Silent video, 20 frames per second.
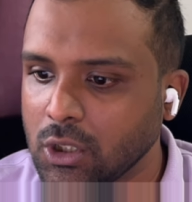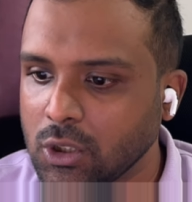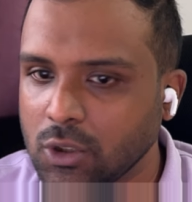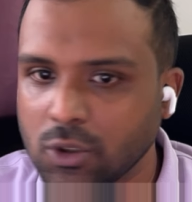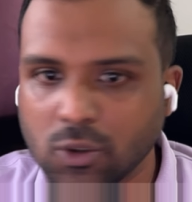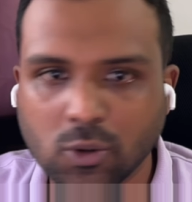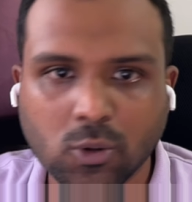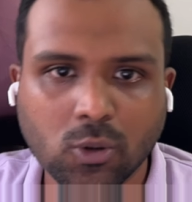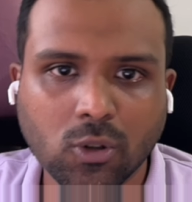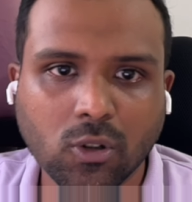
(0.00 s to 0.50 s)

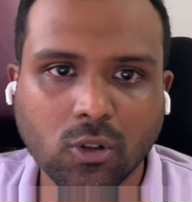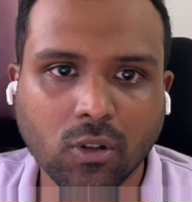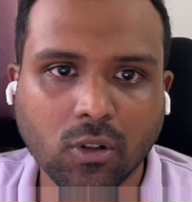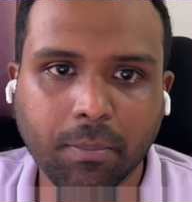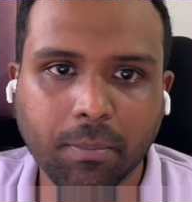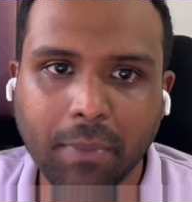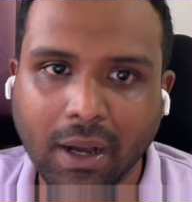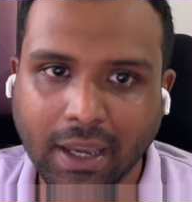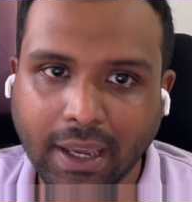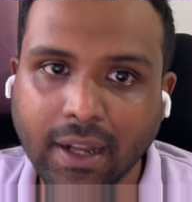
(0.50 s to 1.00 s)

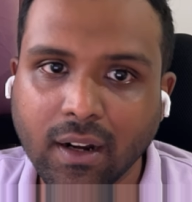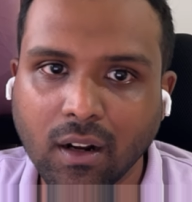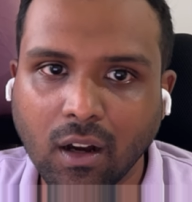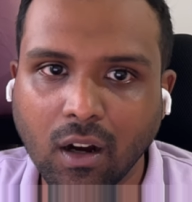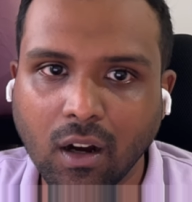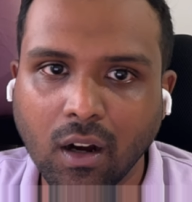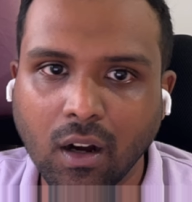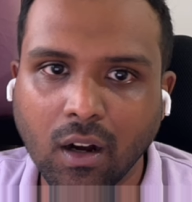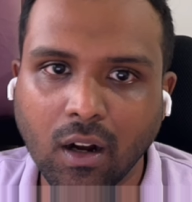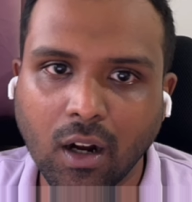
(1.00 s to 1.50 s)
So again,
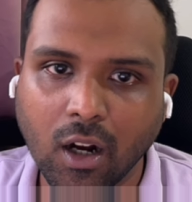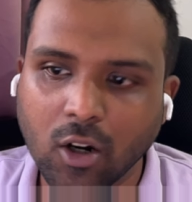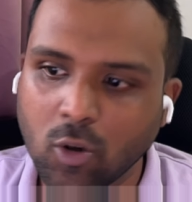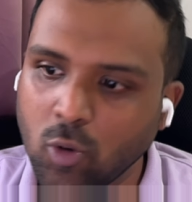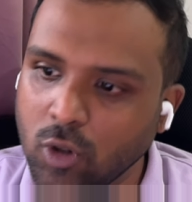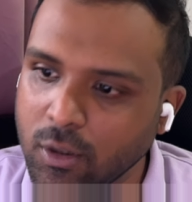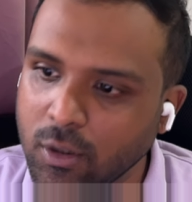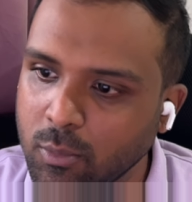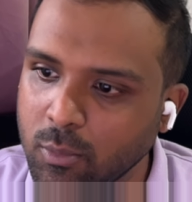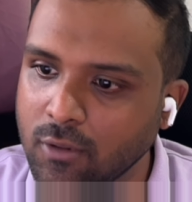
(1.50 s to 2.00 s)
a
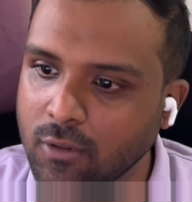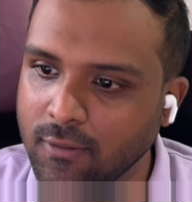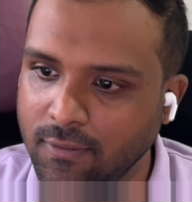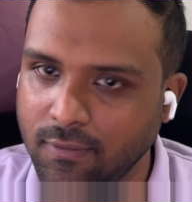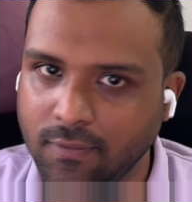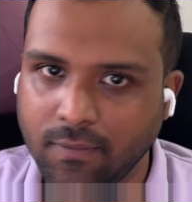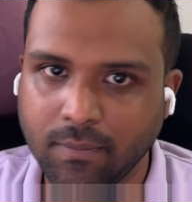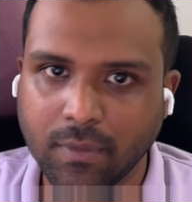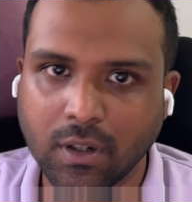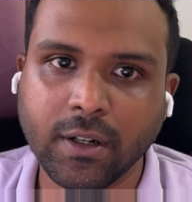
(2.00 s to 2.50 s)
good move
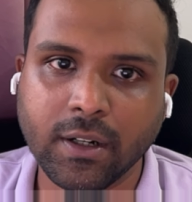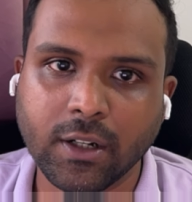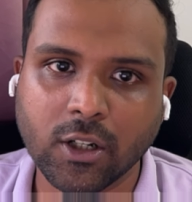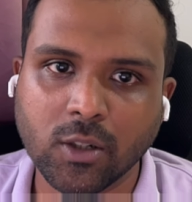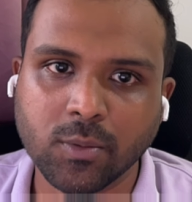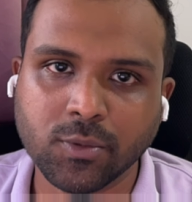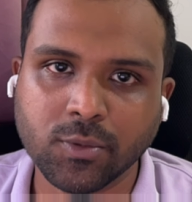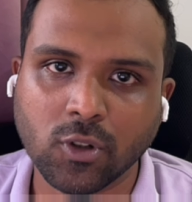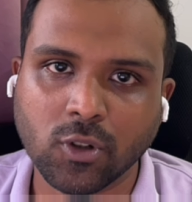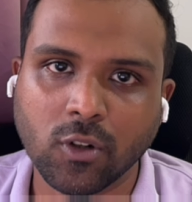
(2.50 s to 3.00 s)
in
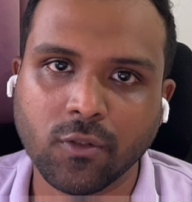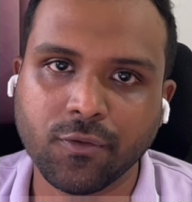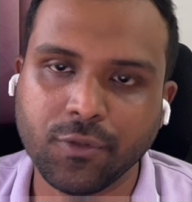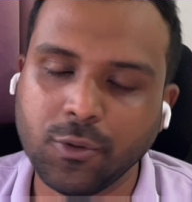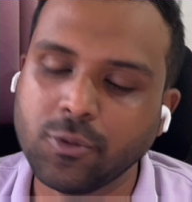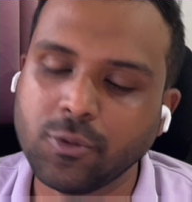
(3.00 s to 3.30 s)
terms of